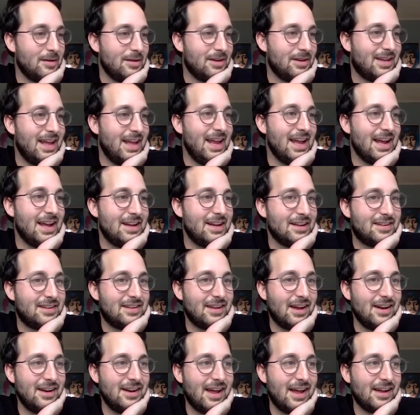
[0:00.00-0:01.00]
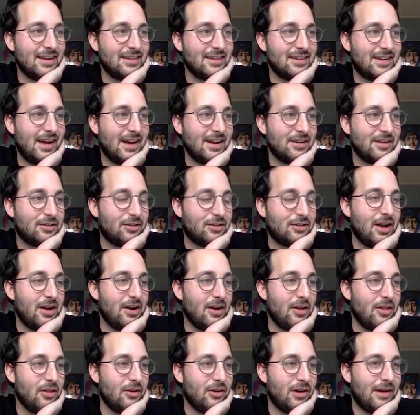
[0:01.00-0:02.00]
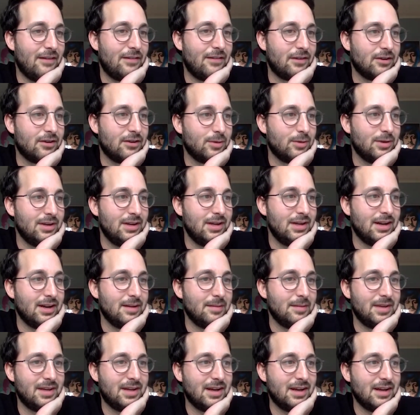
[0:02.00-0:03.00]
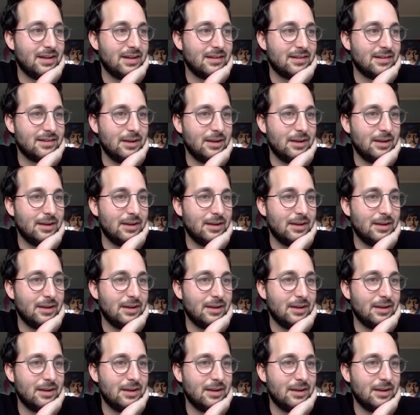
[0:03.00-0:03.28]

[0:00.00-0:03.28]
getting into Sundance kind of created all the leverage we needed because